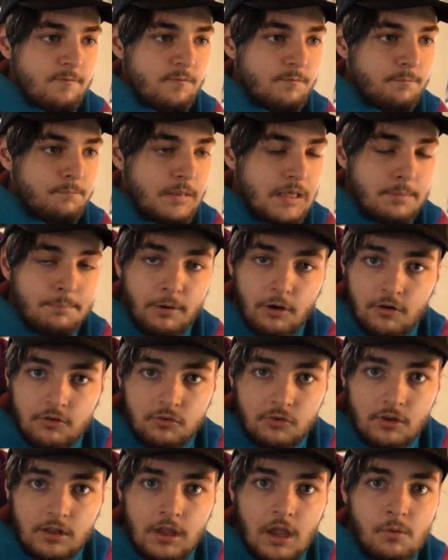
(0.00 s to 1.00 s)
Me
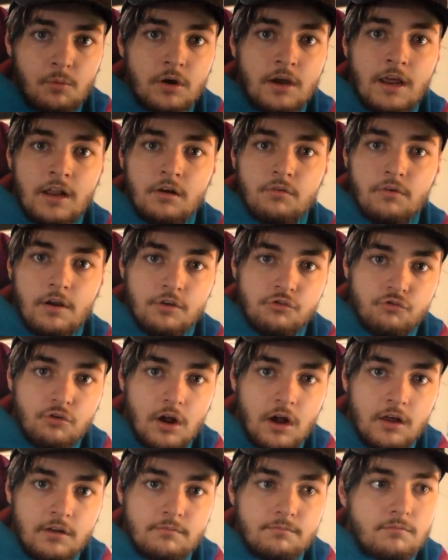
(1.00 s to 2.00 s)
personally, I work at a
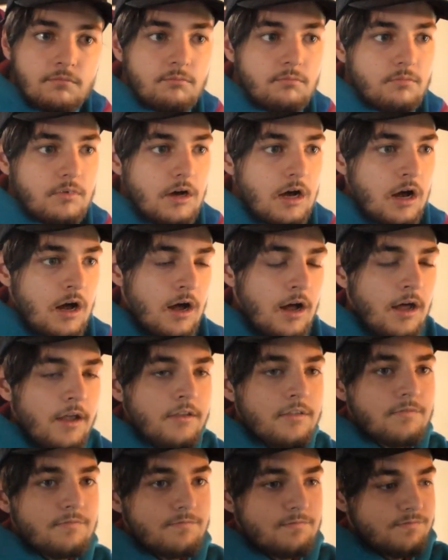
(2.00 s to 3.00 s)
restaurant
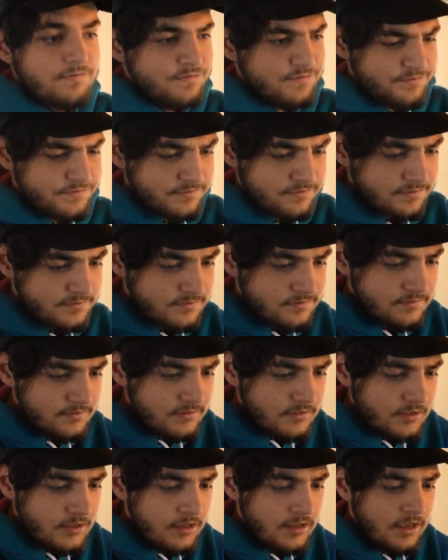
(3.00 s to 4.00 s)

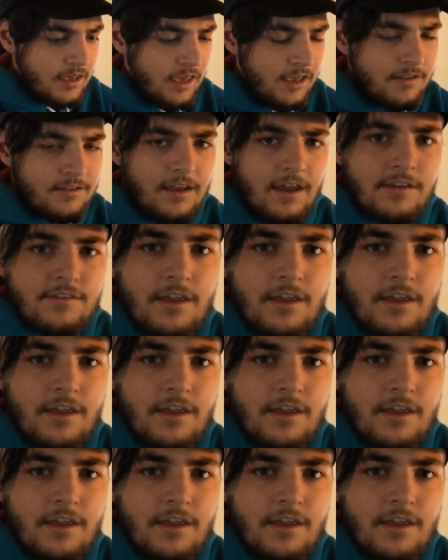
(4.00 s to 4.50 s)
5 days